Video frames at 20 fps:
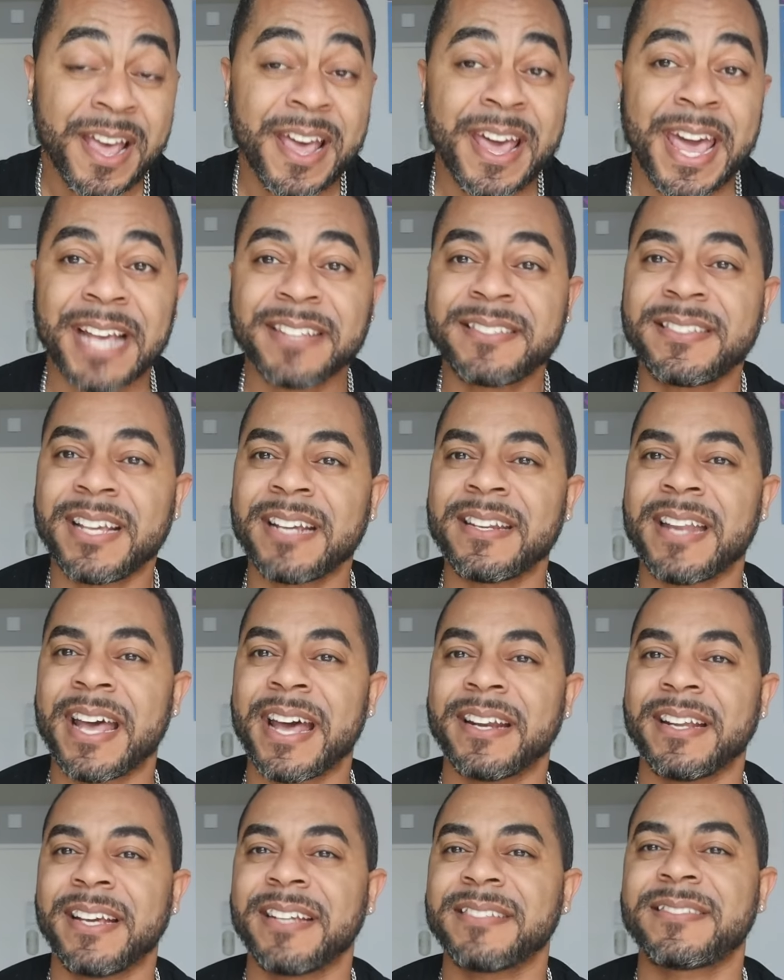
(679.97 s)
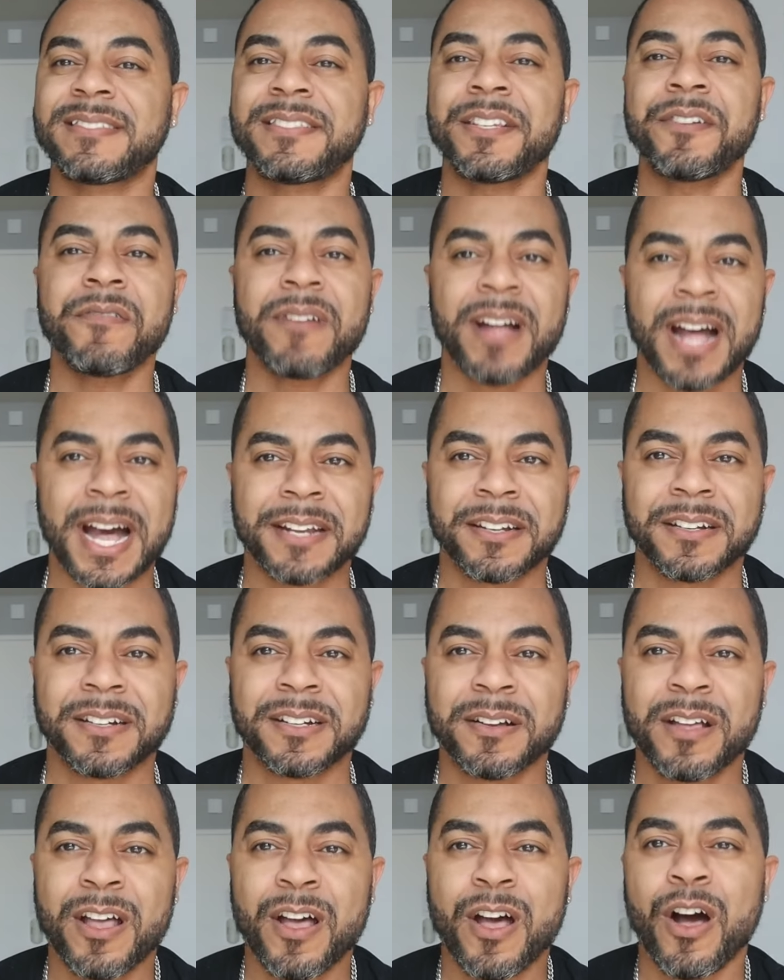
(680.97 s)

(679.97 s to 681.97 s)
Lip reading: and saying that it's still kind of